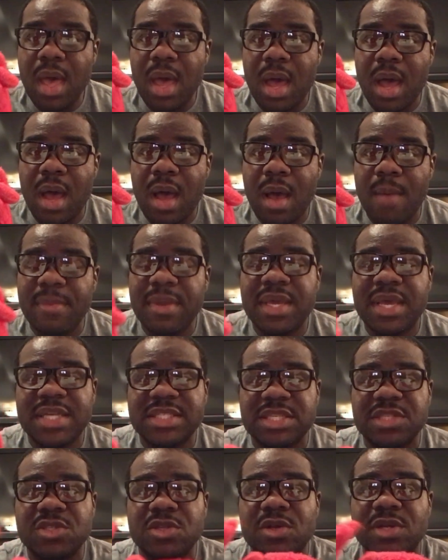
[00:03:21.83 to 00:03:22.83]
um,
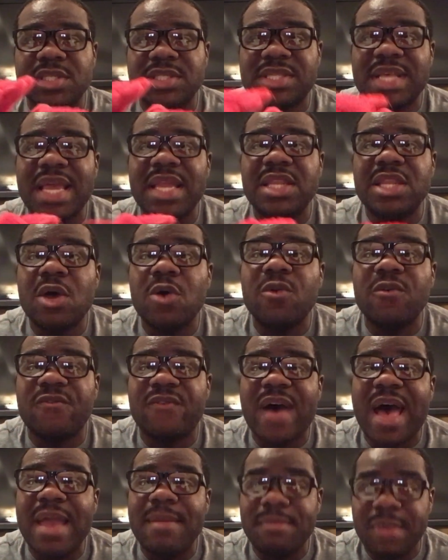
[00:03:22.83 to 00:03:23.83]
because it's going to say
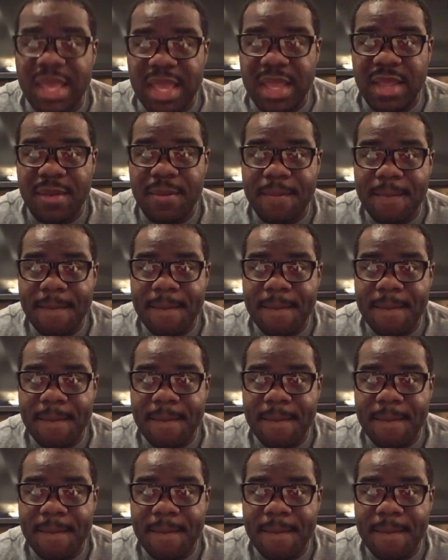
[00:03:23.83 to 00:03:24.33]
notify me.